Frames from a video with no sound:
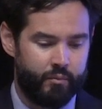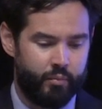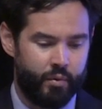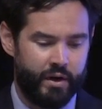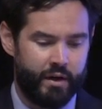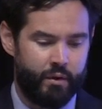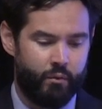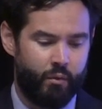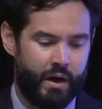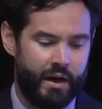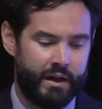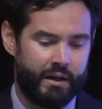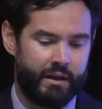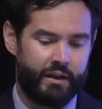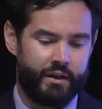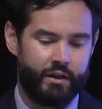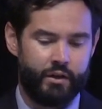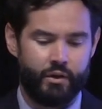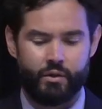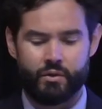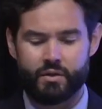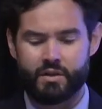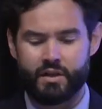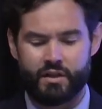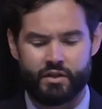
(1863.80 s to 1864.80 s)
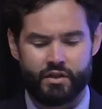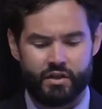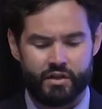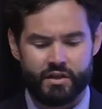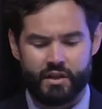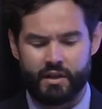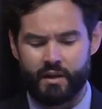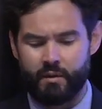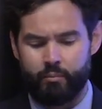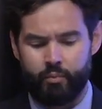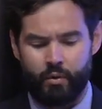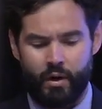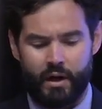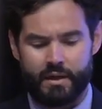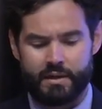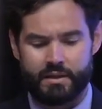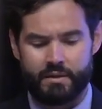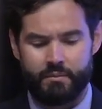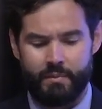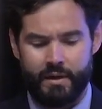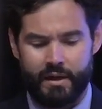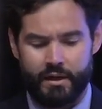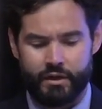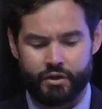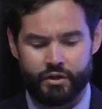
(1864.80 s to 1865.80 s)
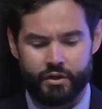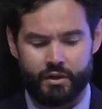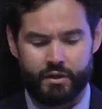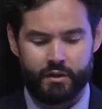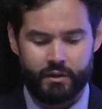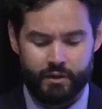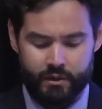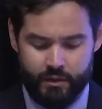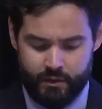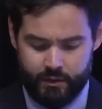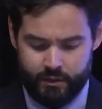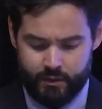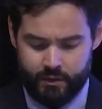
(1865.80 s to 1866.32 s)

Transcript: pretty widely used. It's just an approximation.